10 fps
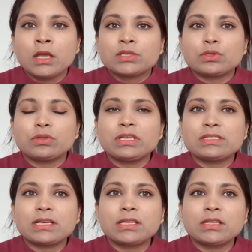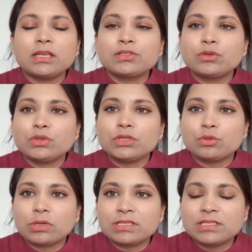So these are the things you need
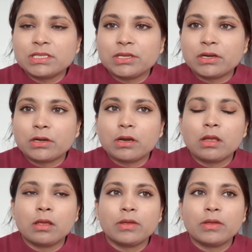to consider.